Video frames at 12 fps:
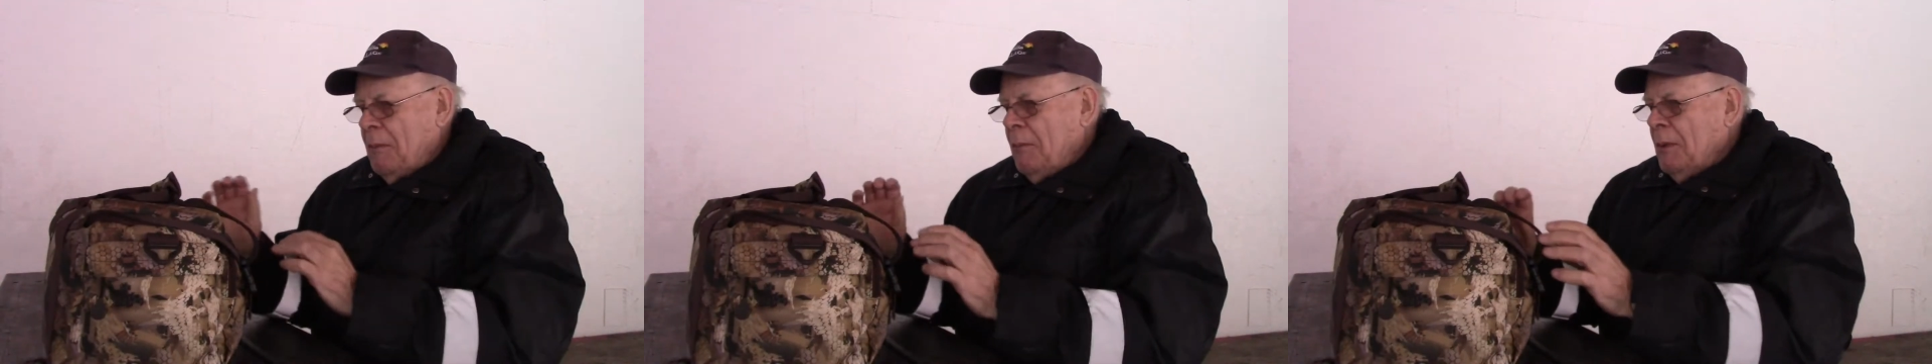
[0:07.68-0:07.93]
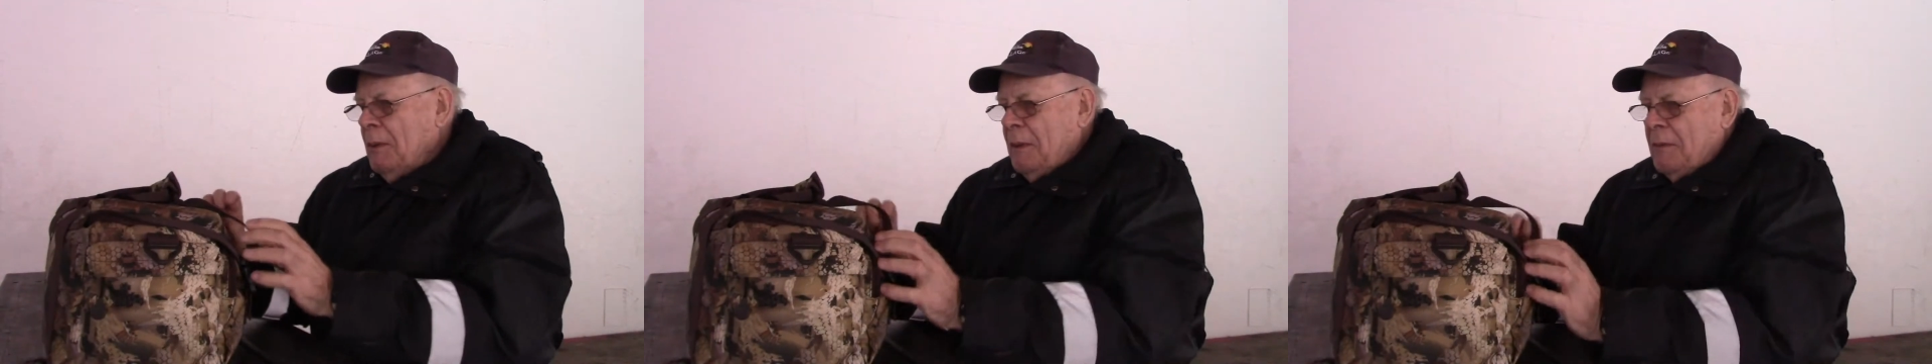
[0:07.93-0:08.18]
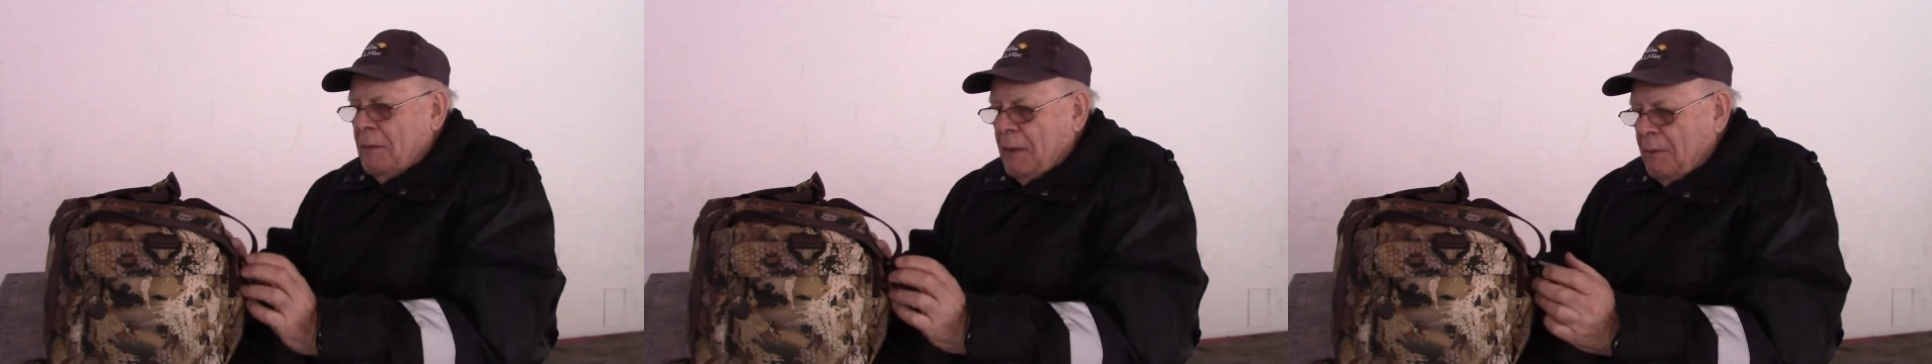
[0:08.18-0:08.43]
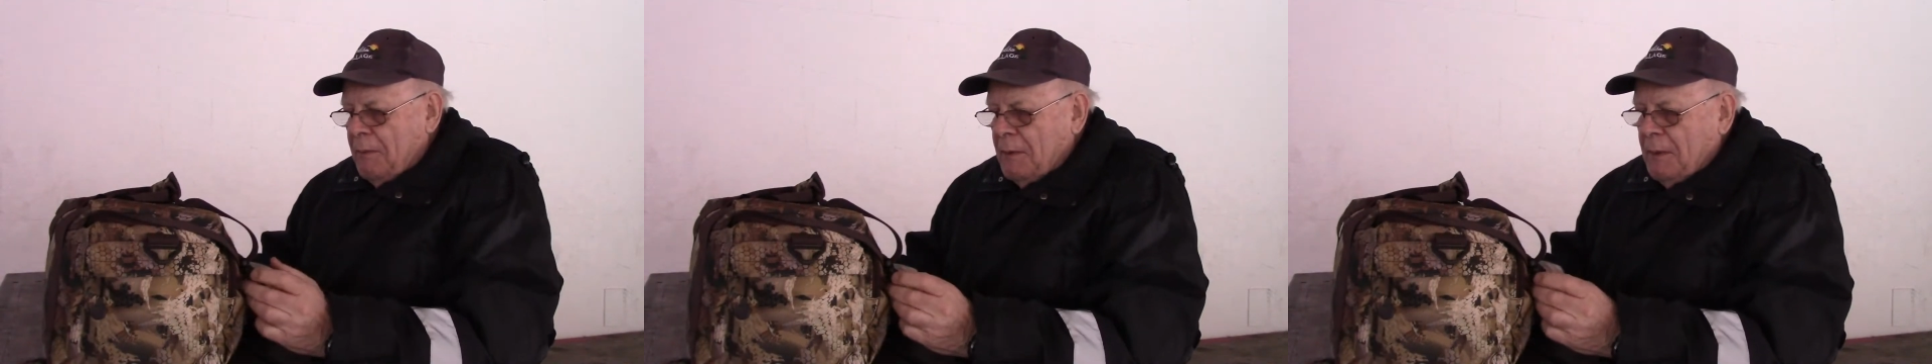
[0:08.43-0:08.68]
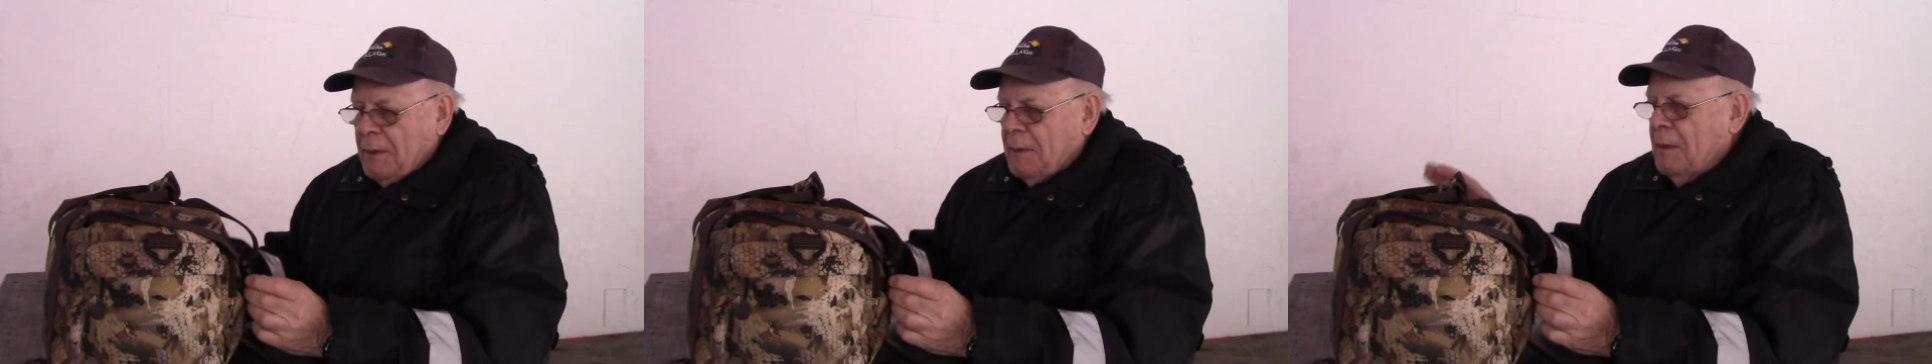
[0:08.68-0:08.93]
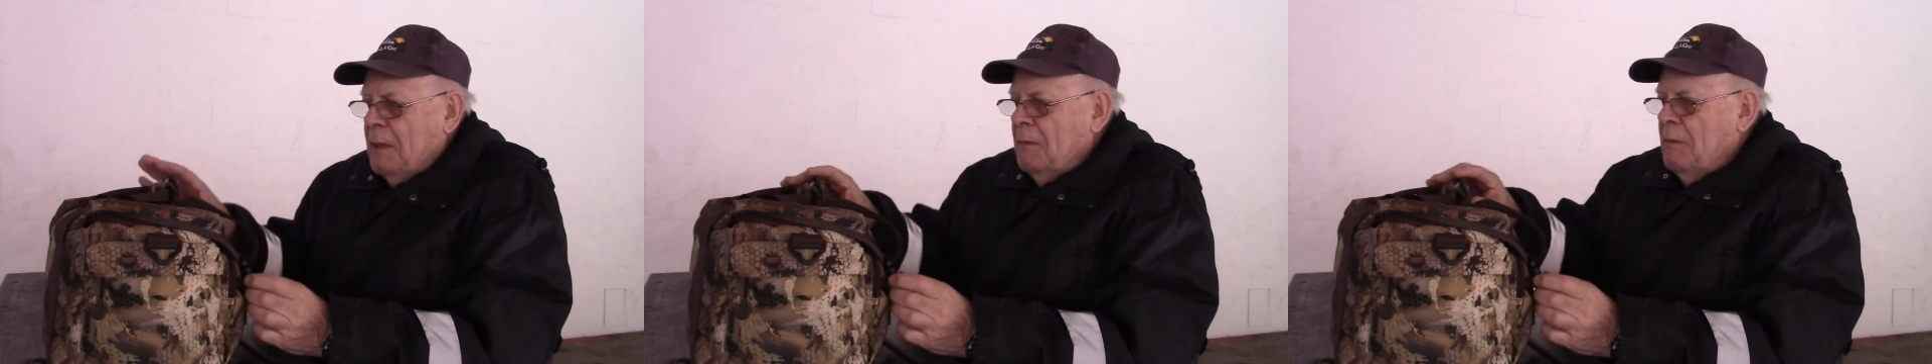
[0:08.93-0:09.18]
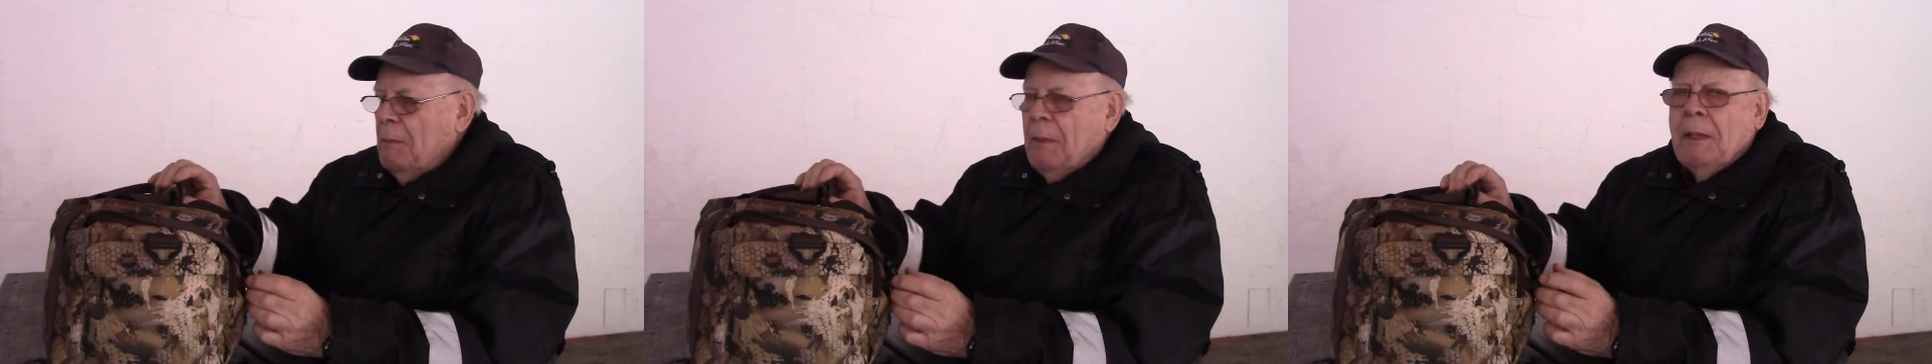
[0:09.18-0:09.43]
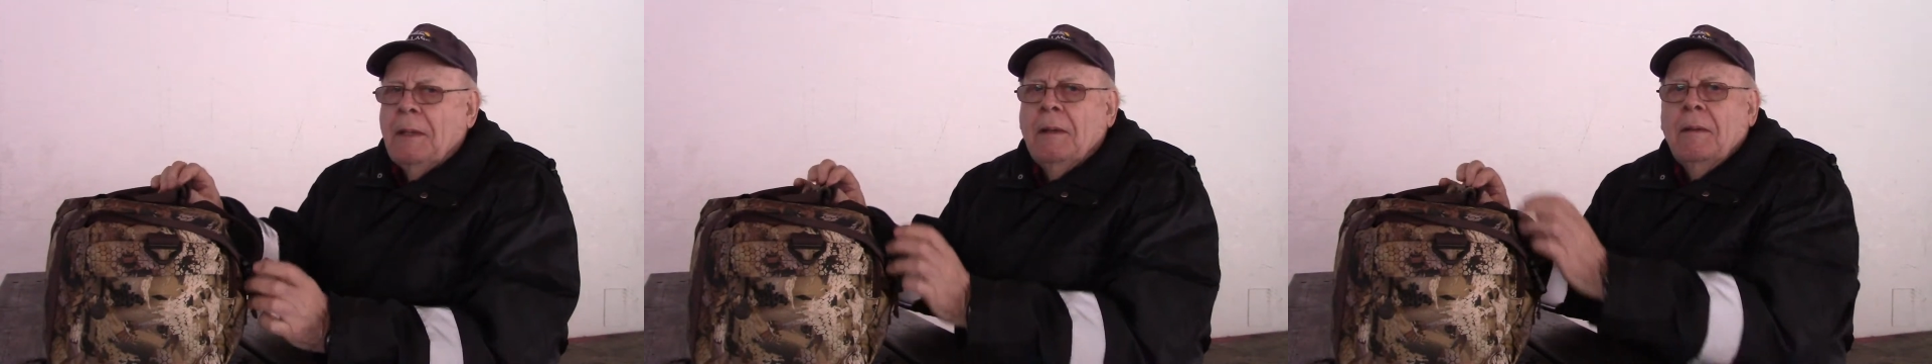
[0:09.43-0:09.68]
We're going to try for another coffee
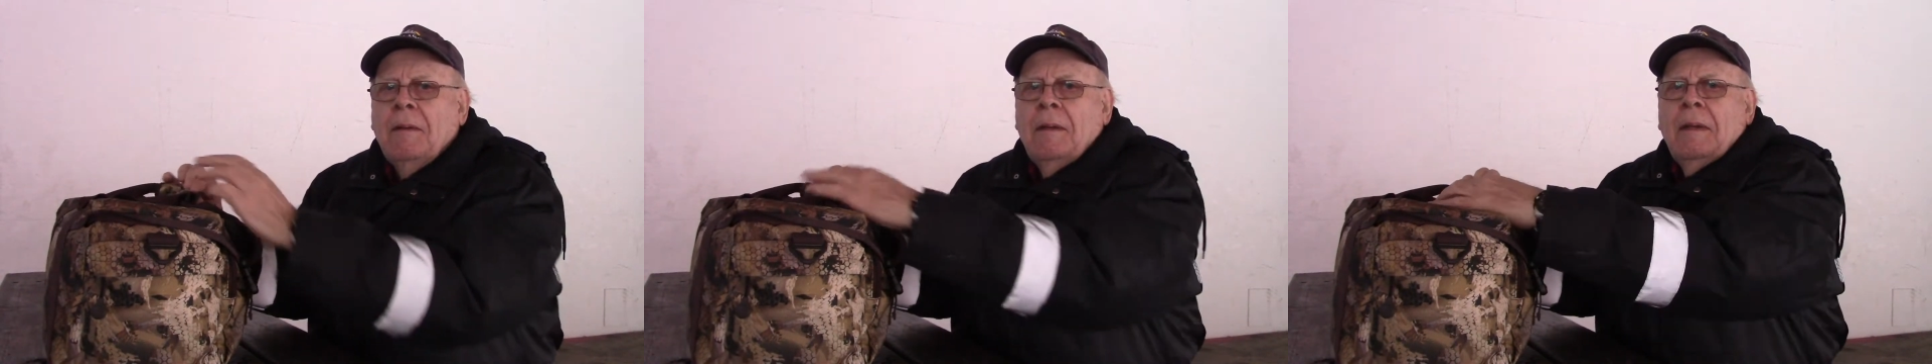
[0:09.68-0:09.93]
break.